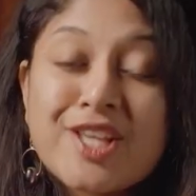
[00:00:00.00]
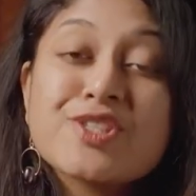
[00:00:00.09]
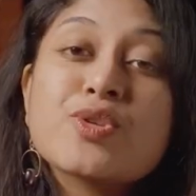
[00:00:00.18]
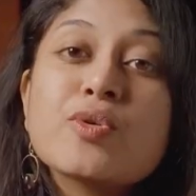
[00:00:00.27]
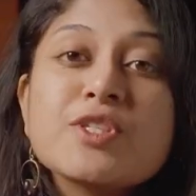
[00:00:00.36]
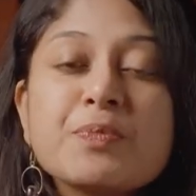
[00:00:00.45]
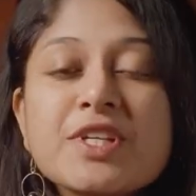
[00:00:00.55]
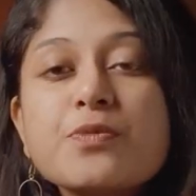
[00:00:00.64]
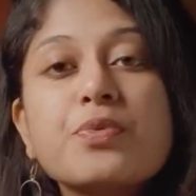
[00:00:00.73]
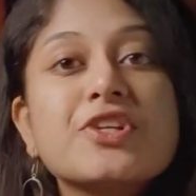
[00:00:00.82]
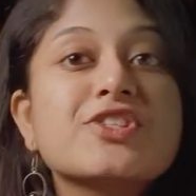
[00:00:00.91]
Zoho
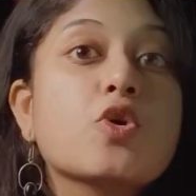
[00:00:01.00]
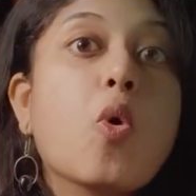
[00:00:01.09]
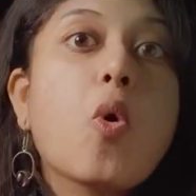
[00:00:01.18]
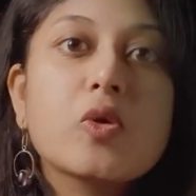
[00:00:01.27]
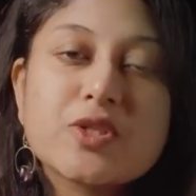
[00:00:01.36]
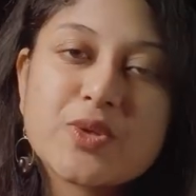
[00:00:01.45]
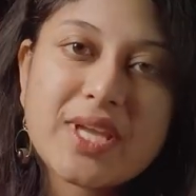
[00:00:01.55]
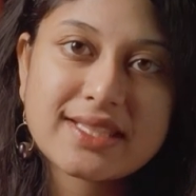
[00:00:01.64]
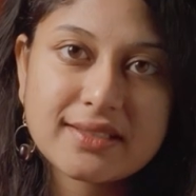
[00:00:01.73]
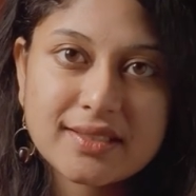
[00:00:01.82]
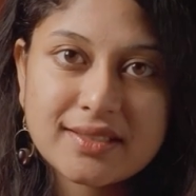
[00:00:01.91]
Sprints brings it all
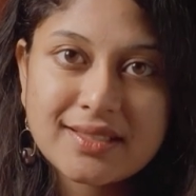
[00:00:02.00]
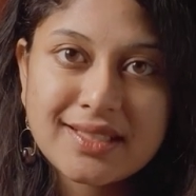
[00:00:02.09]
together,